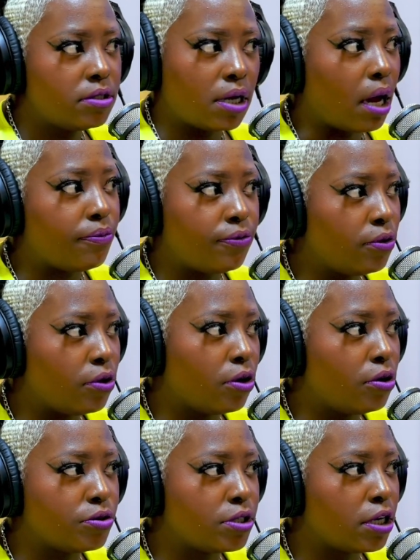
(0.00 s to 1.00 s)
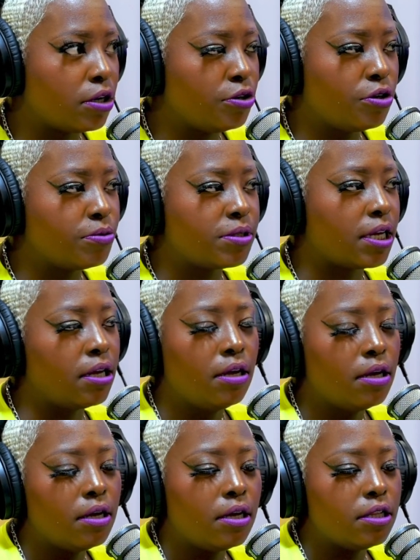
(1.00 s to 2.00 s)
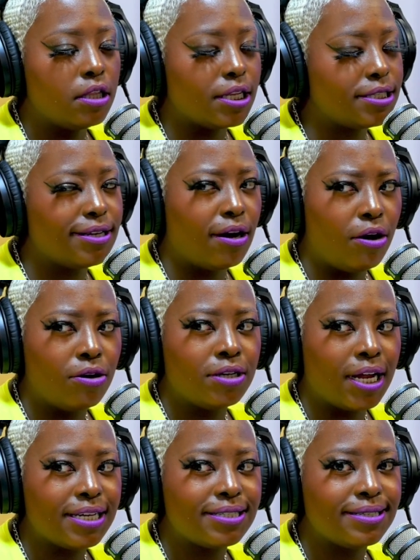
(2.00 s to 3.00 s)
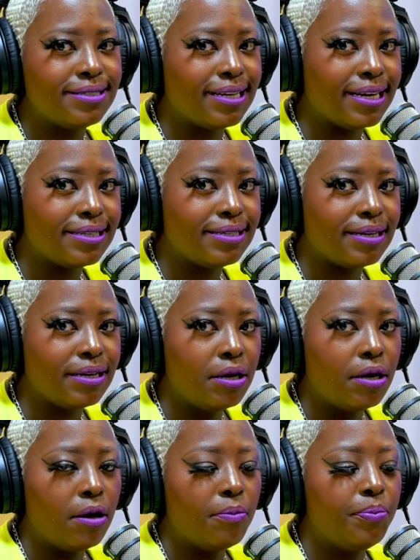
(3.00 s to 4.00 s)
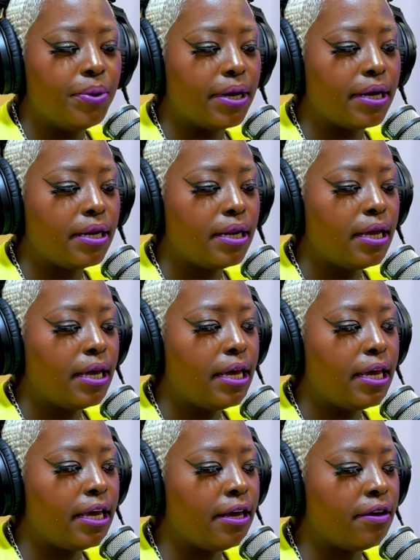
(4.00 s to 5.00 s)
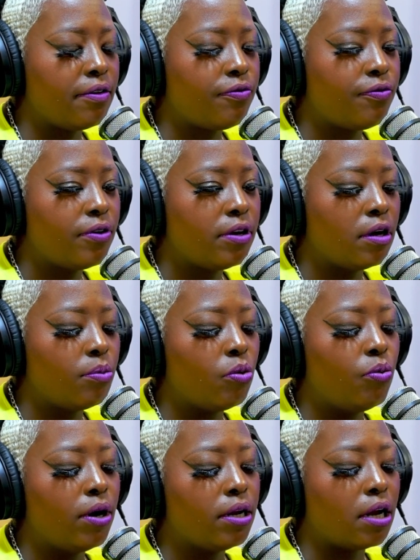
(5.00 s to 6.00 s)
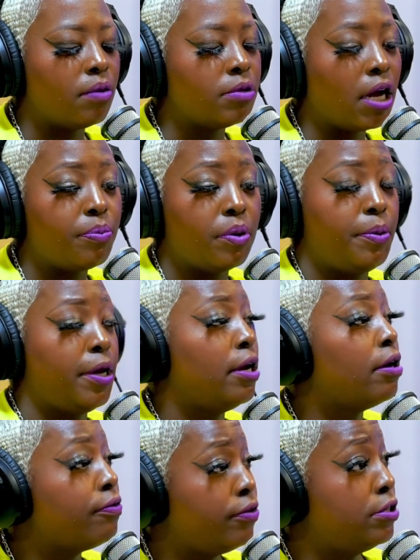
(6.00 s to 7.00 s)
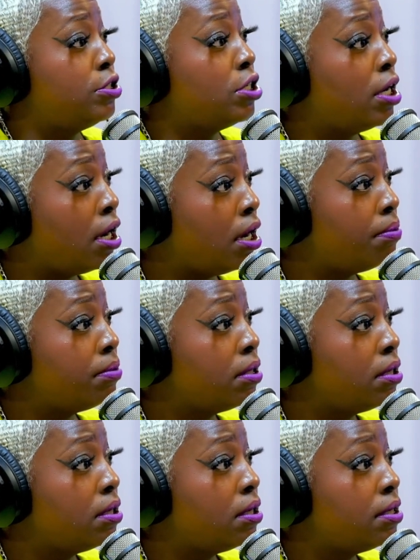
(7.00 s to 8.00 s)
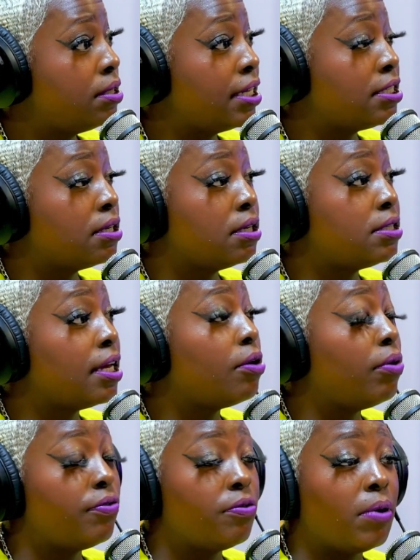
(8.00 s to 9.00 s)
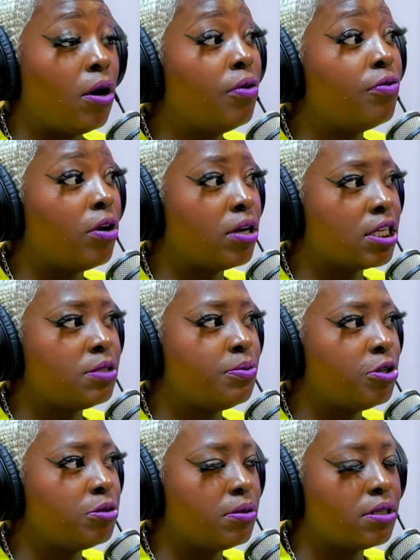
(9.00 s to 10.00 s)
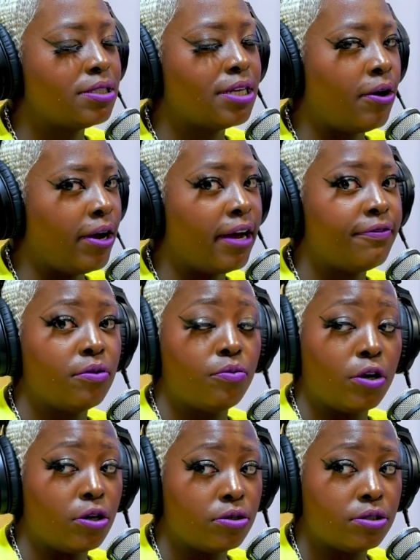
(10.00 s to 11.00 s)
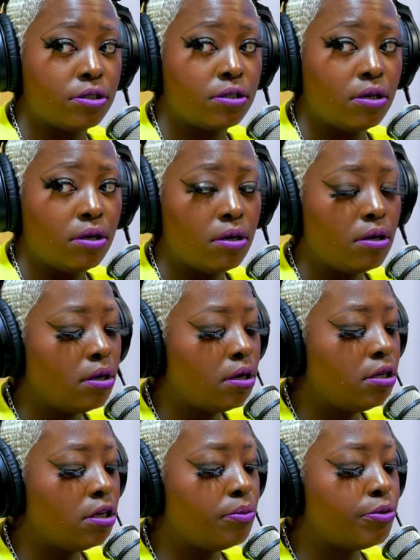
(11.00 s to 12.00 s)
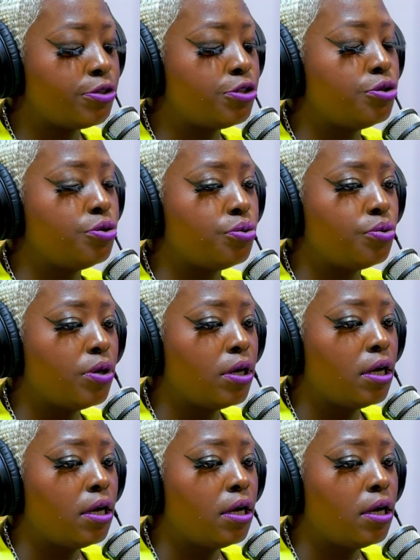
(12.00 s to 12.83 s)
top floor hotel, you know what I'm saying? That's all nice and dandy. But if, number one, I'm not prepared for the job, that's going to take away from my overall experience, because now I have to rehearse. Number two,